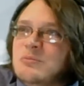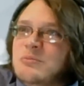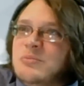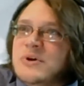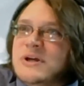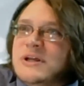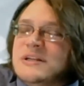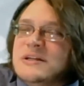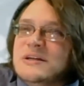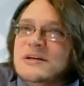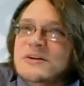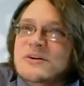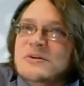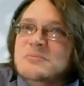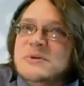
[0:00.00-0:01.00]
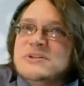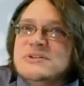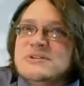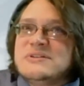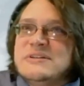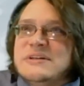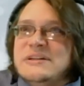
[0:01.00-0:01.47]
But, he
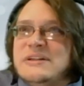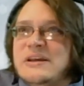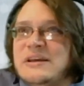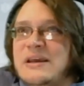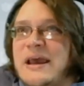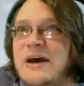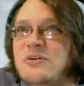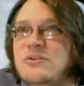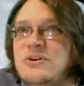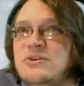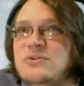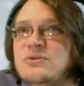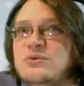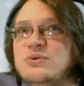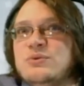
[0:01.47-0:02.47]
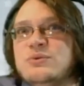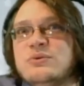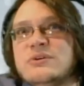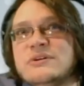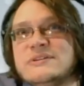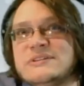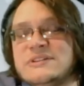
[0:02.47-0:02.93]
mentions that, like, how do you
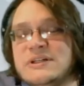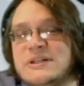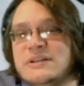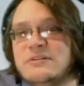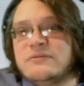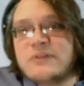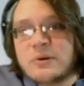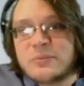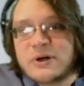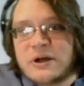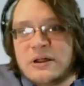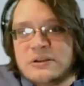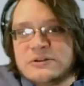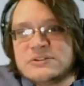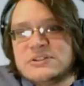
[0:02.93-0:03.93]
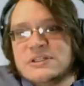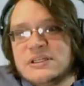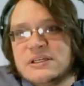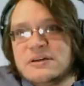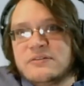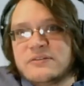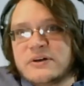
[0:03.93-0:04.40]
study the
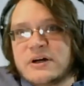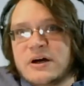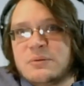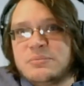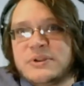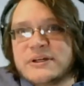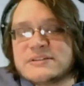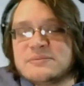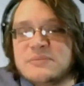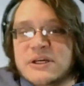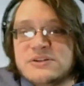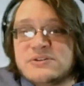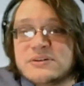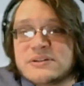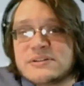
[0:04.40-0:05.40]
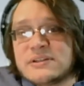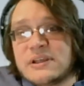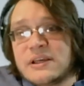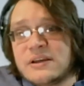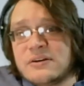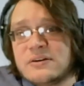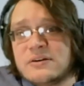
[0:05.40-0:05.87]
pharmacology of a complex matrix
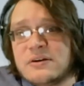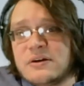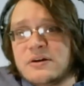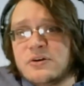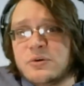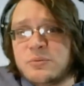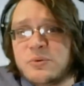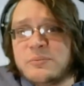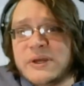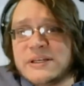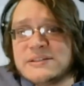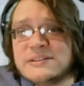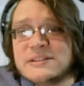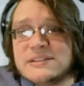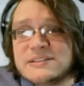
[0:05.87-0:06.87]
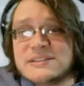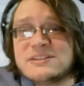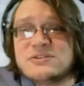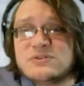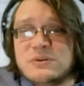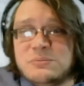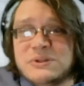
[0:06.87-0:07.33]
like an herbal medicine? It's
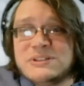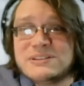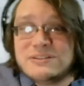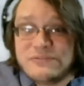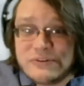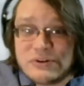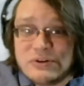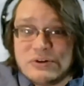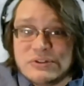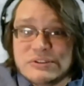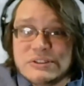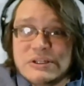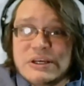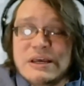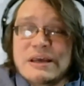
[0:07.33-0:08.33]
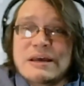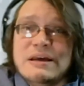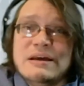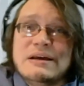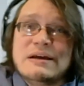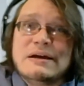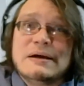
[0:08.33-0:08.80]
extremely difficult.
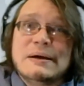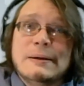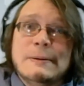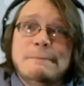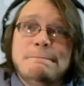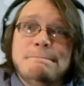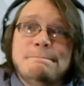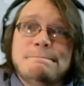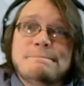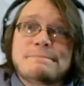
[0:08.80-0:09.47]
And